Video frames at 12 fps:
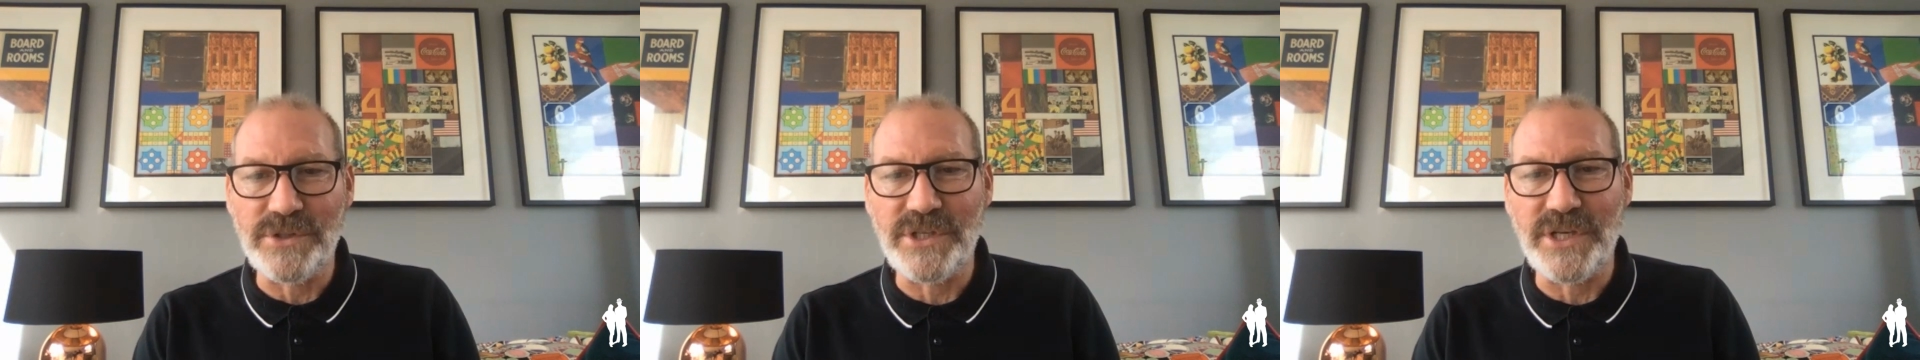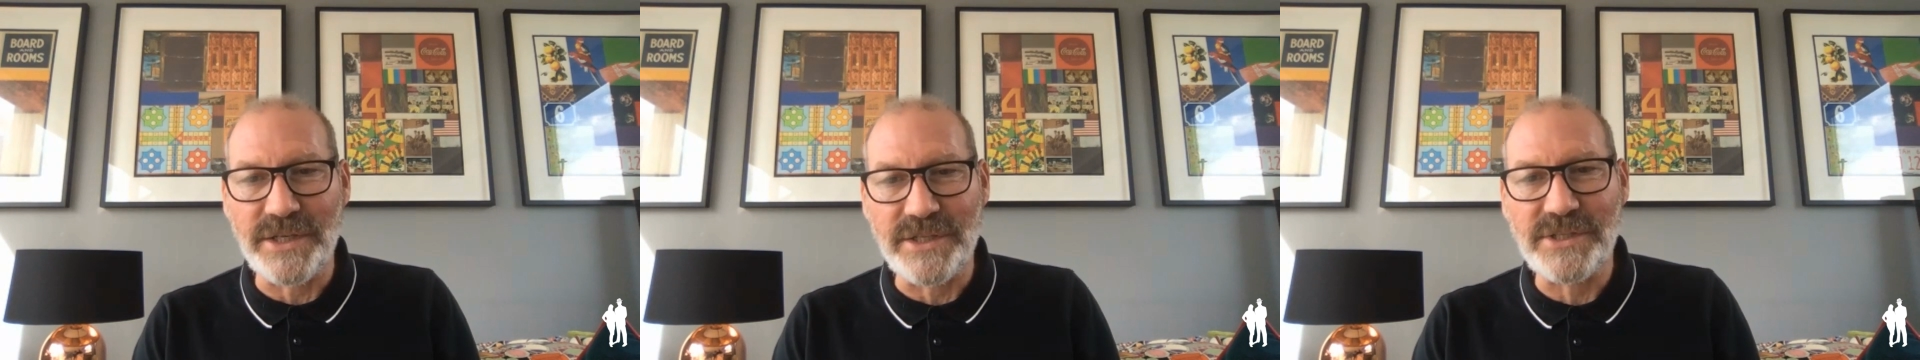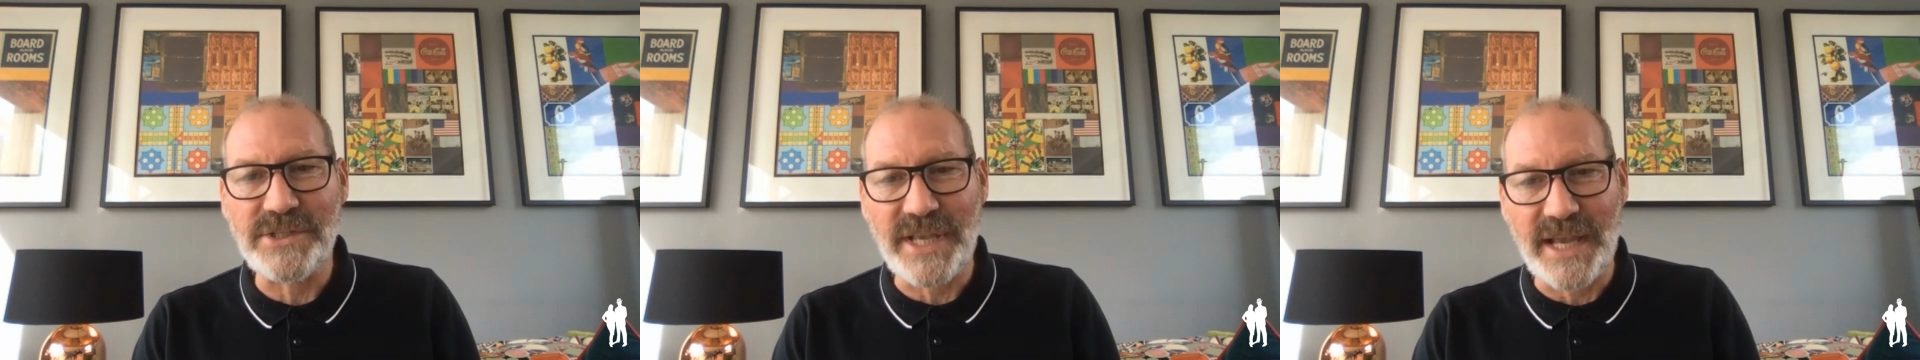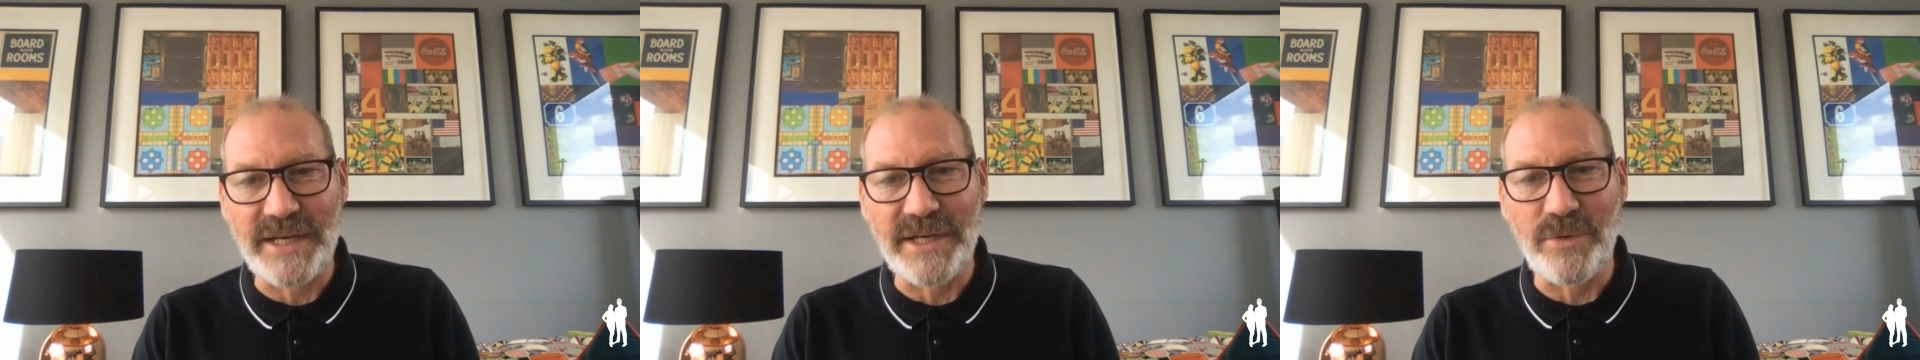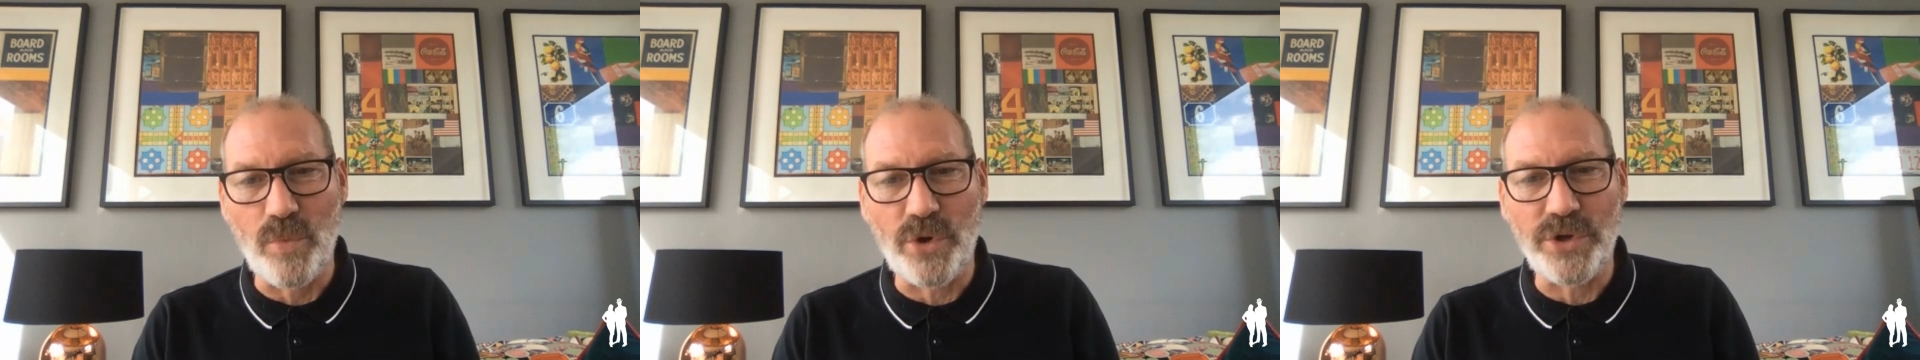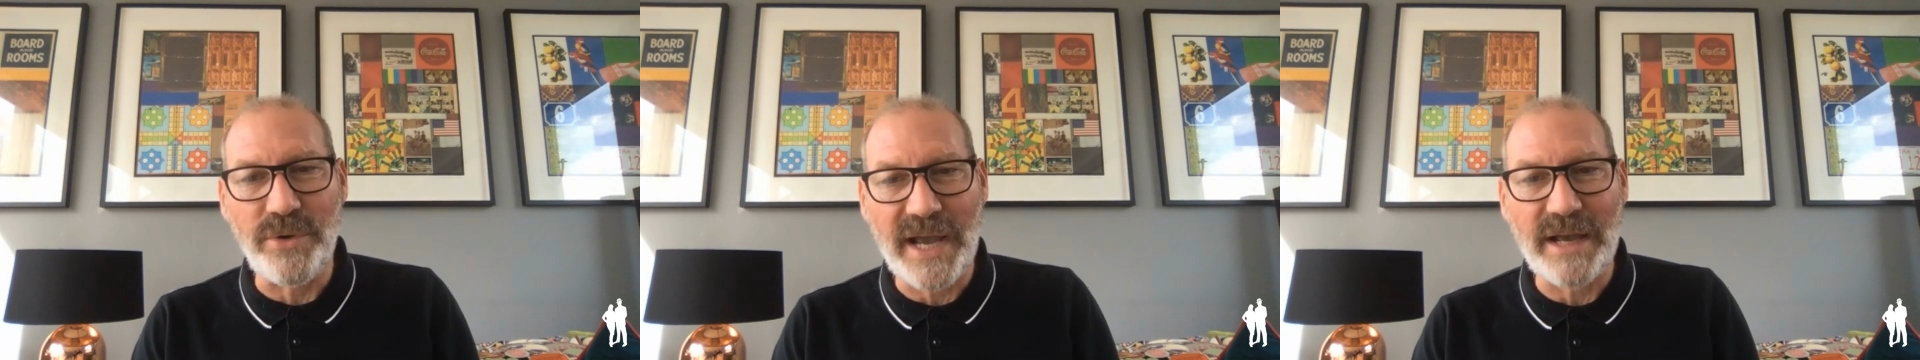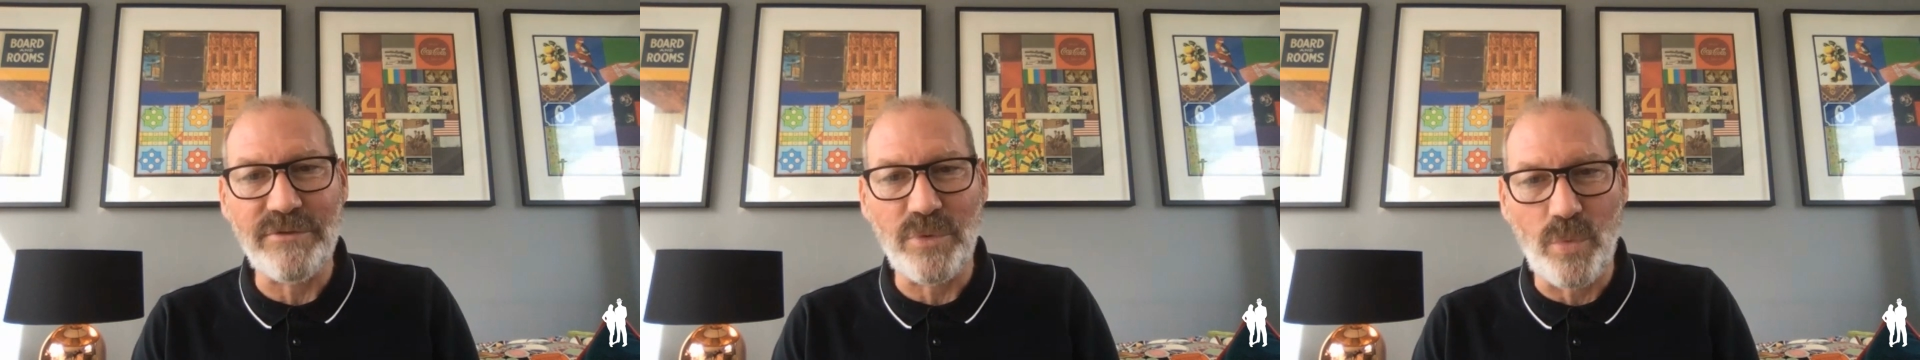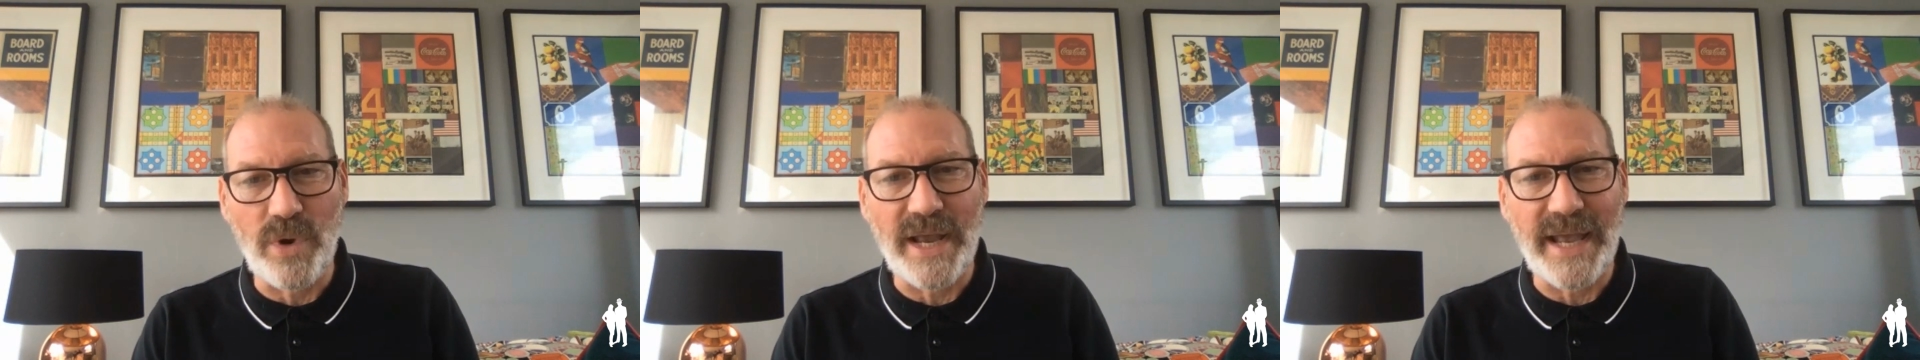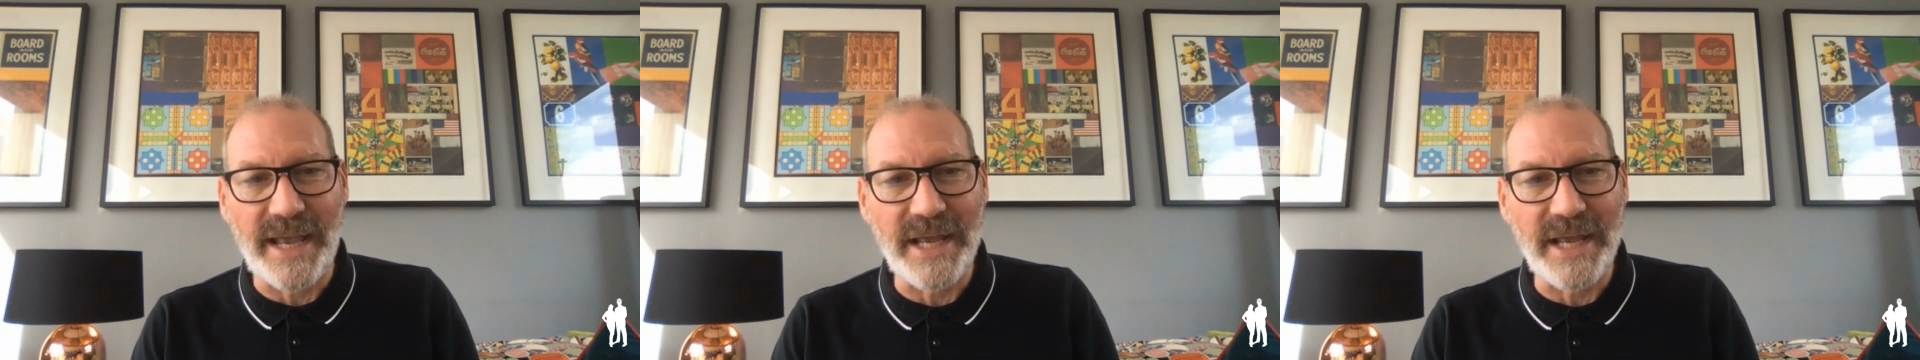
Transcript: in understanding what you have and where